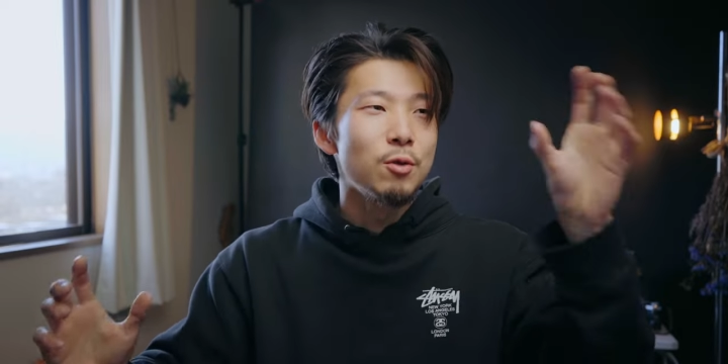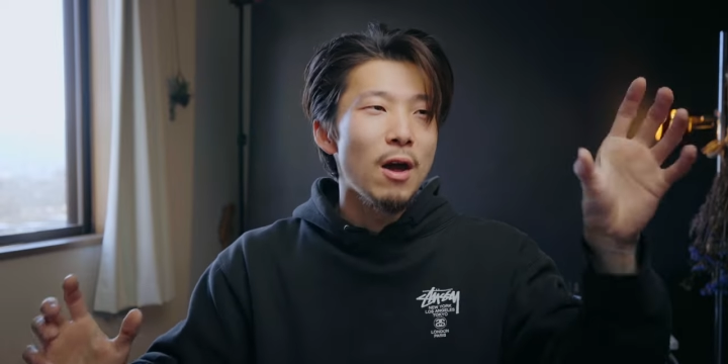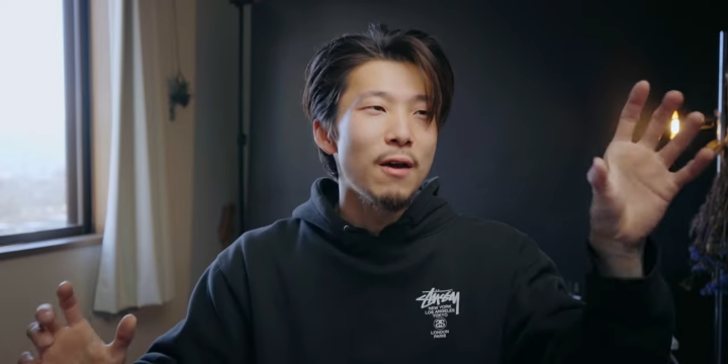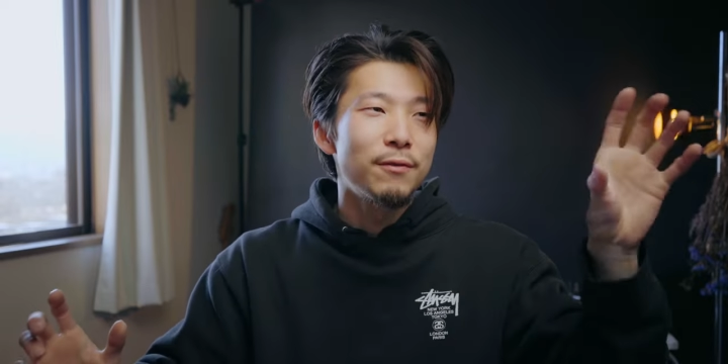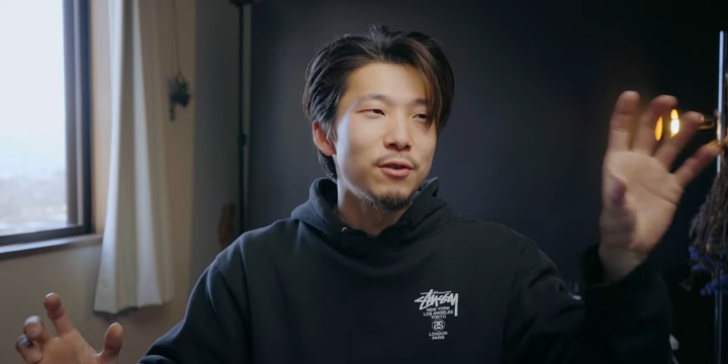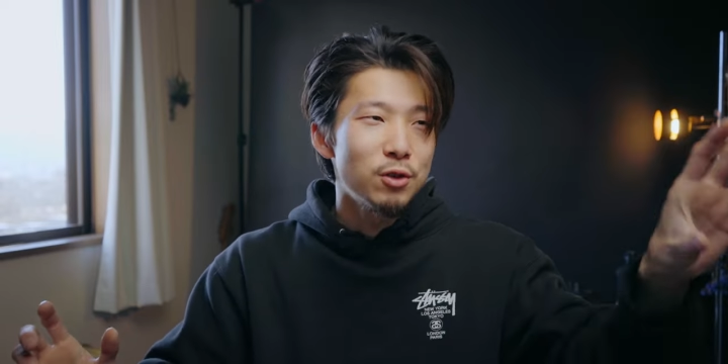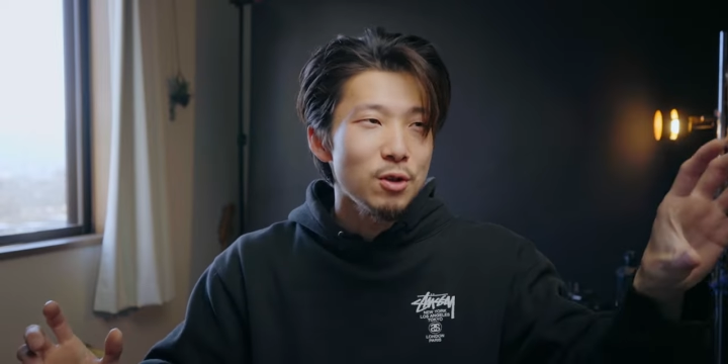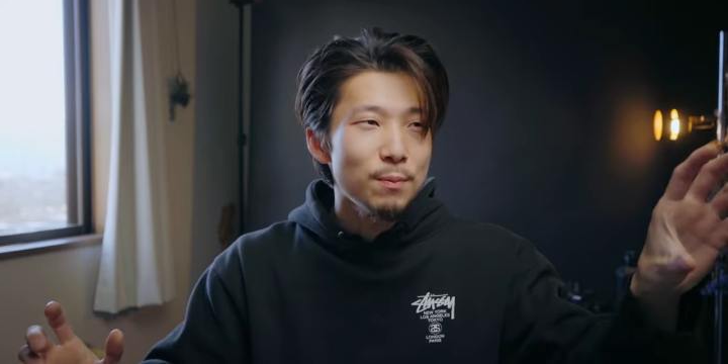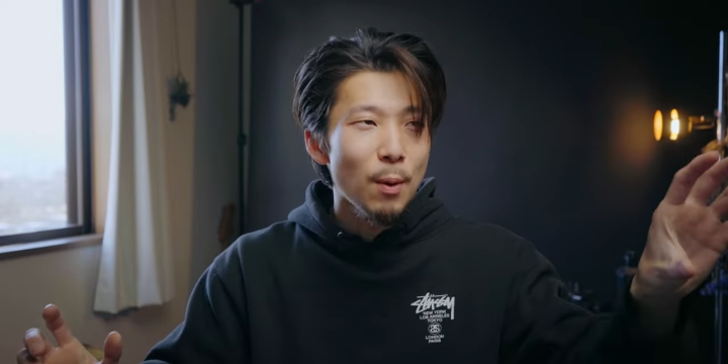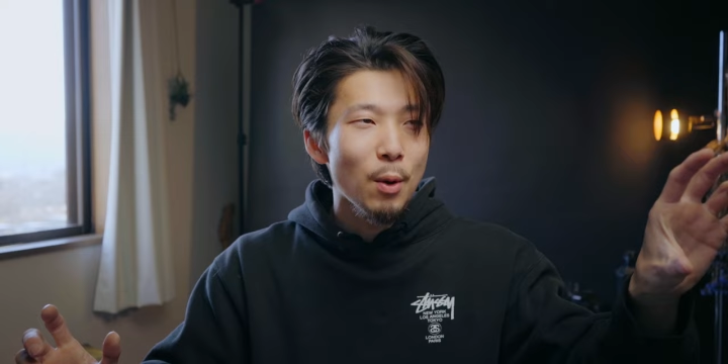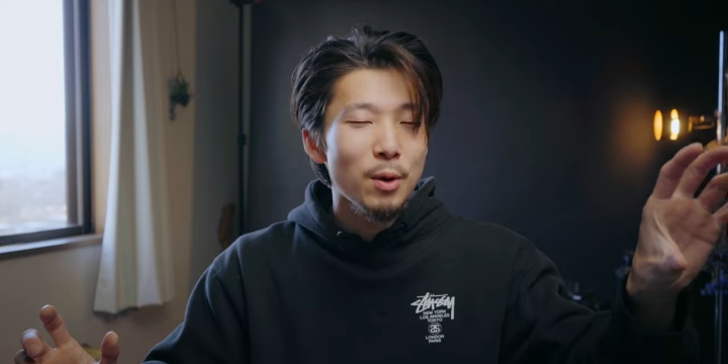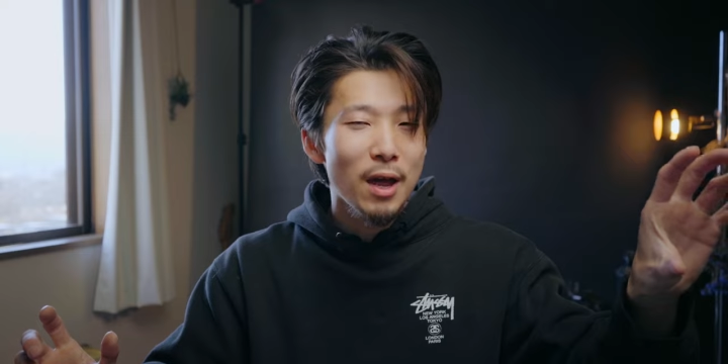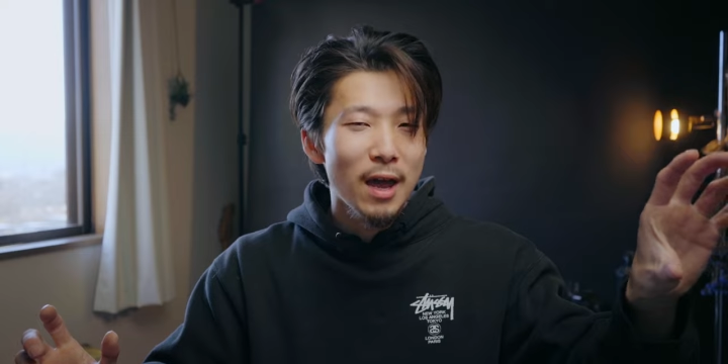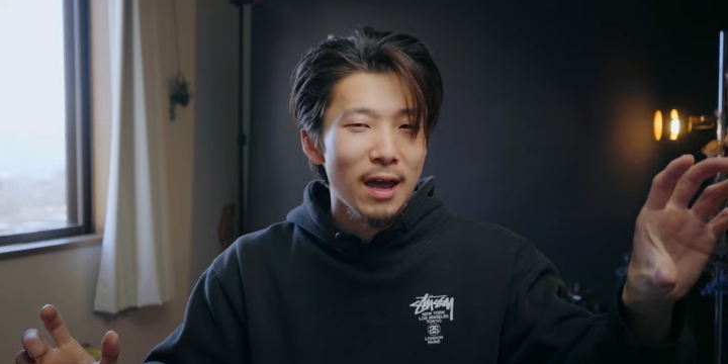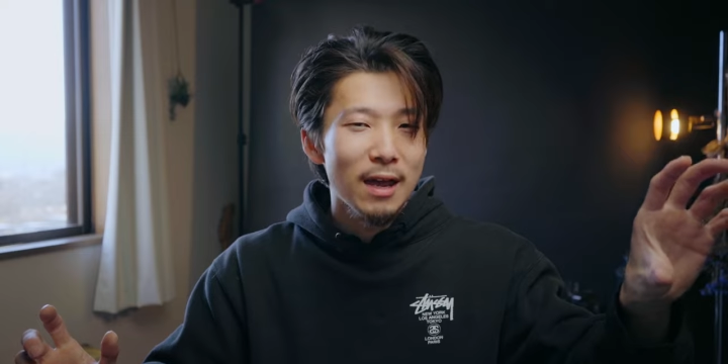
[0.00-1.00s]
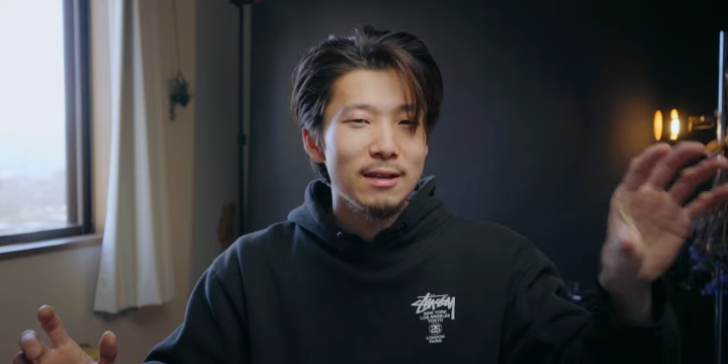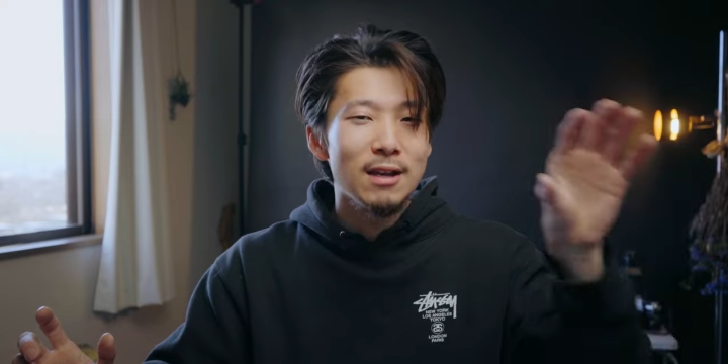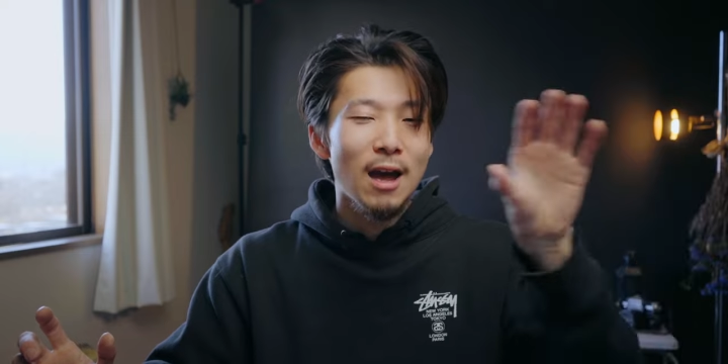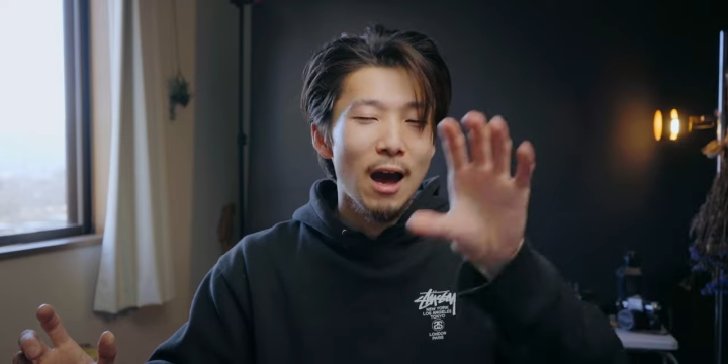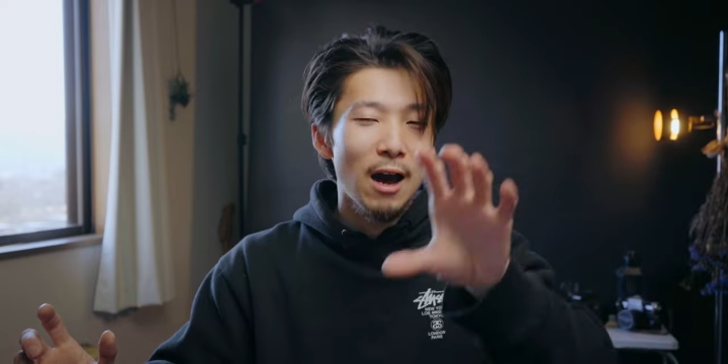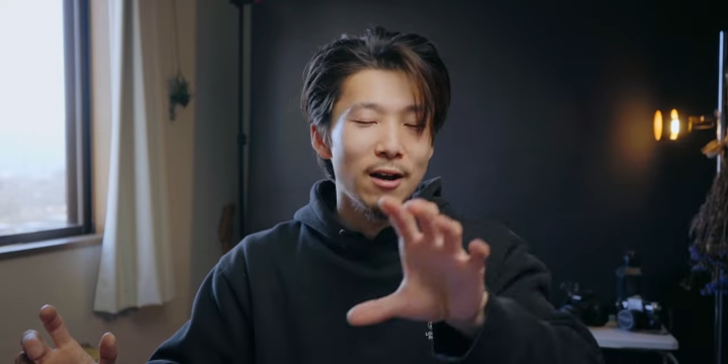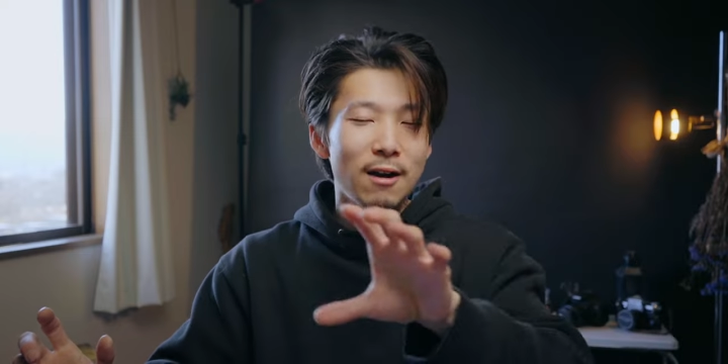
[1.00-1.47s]
f two point eight
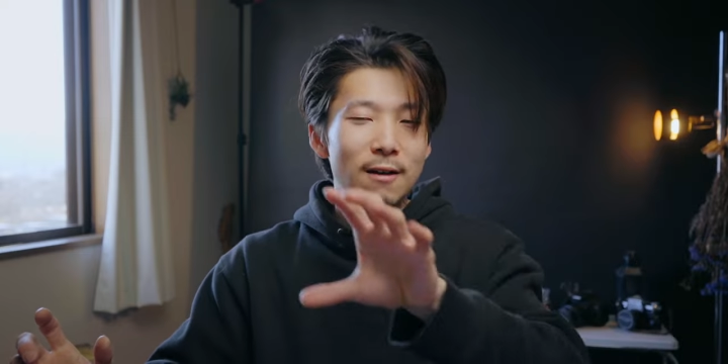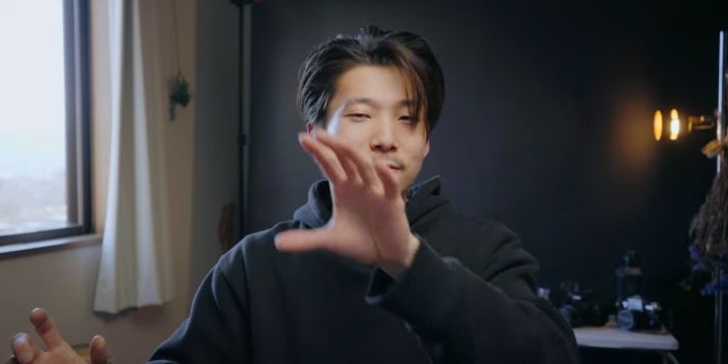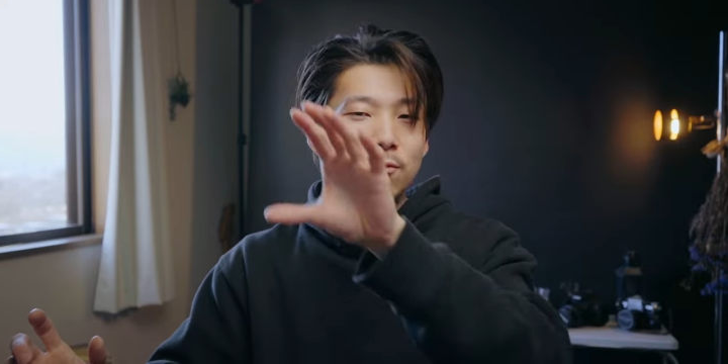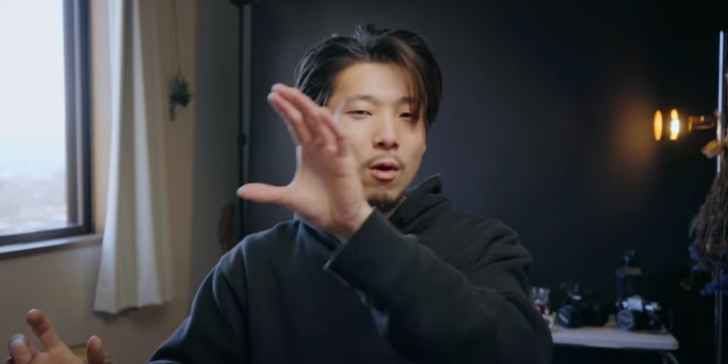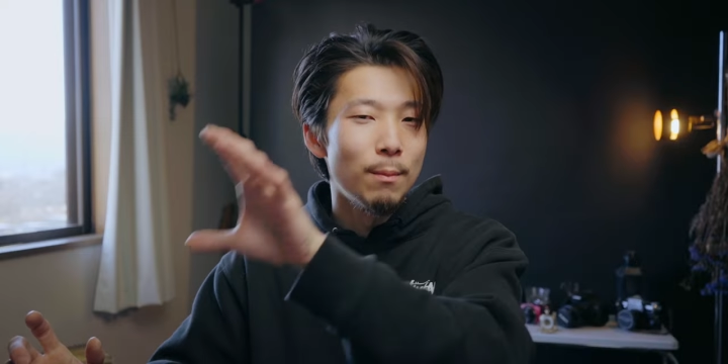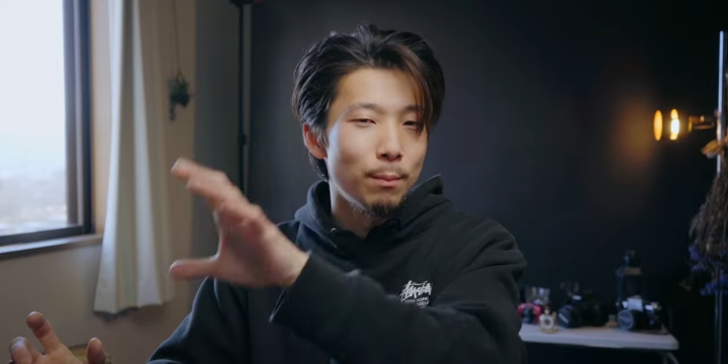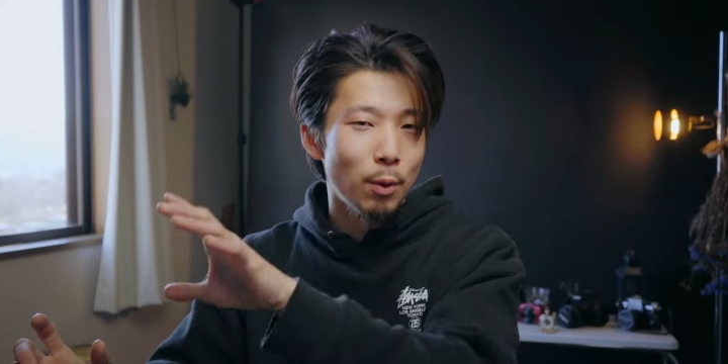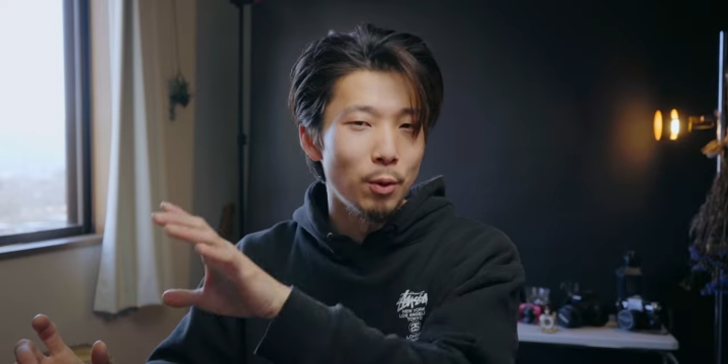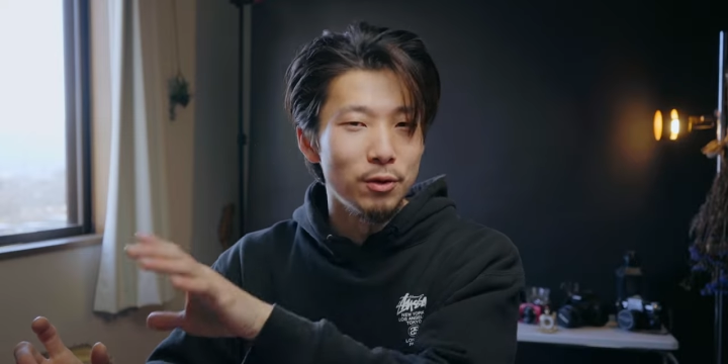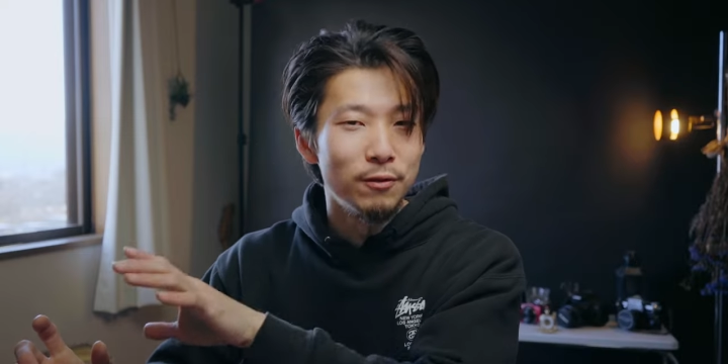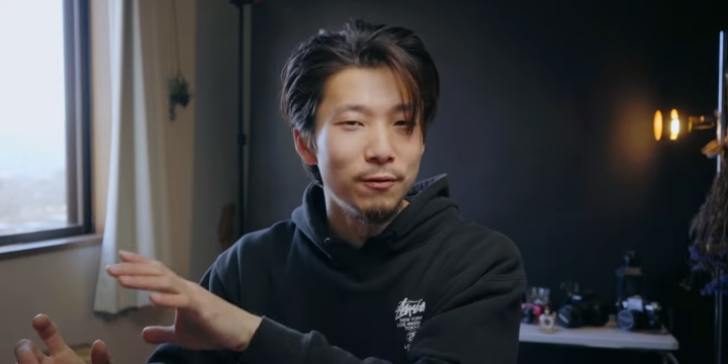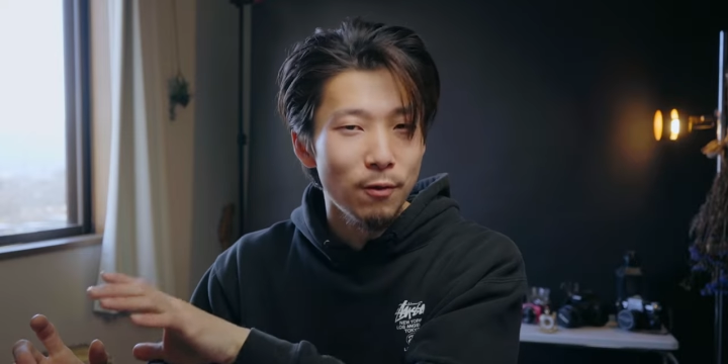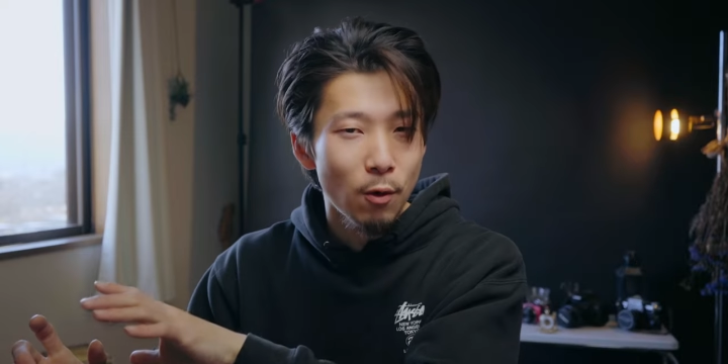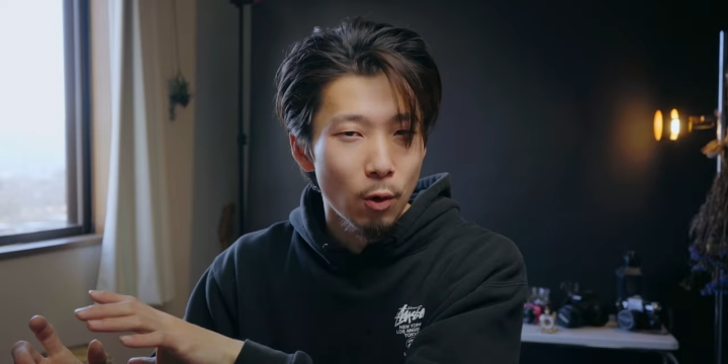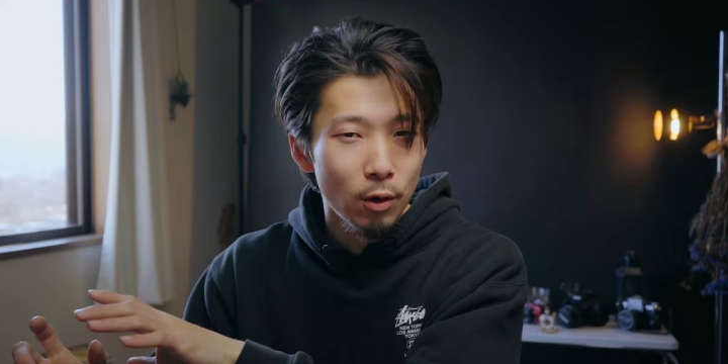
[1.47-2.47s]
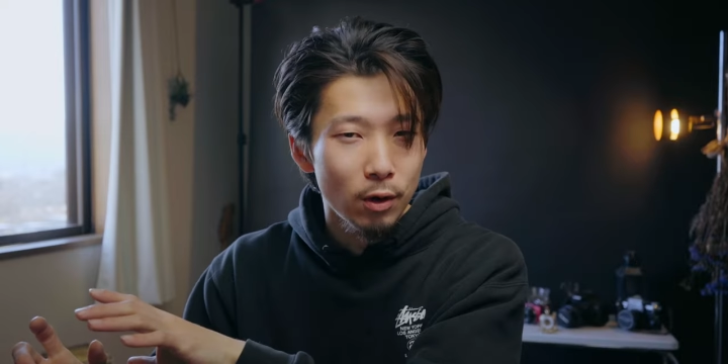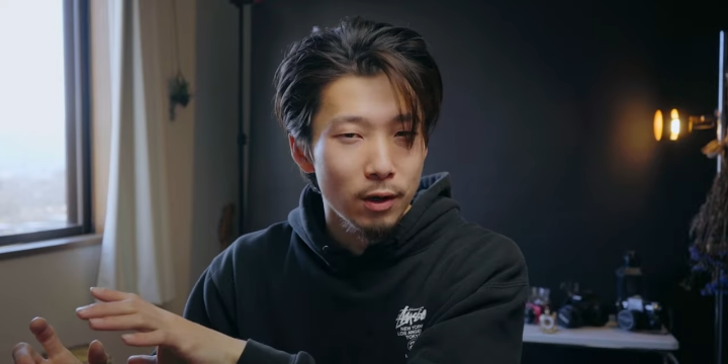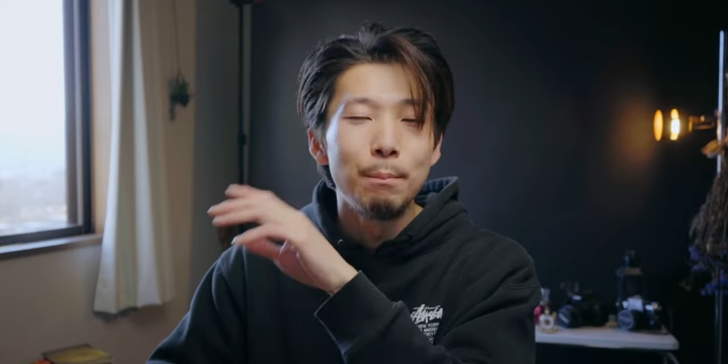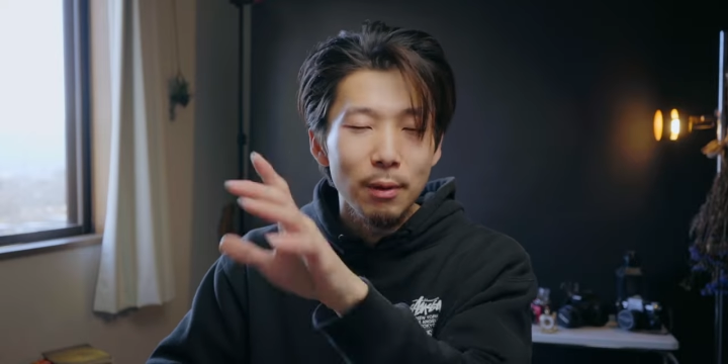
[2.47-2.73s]
out of one point four,